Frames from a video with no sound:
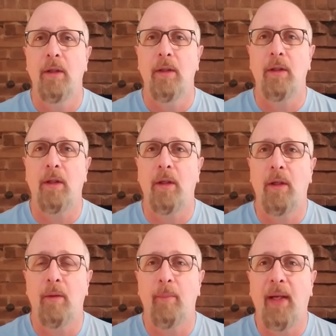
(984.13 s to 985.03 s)

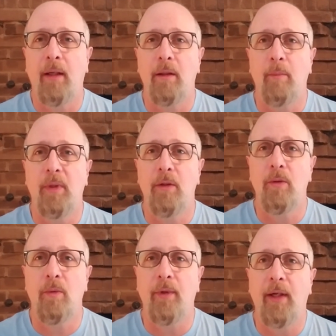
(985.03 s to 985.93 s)
back in the
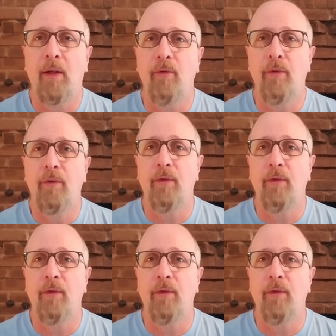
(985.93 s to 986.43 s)
mid-2000s.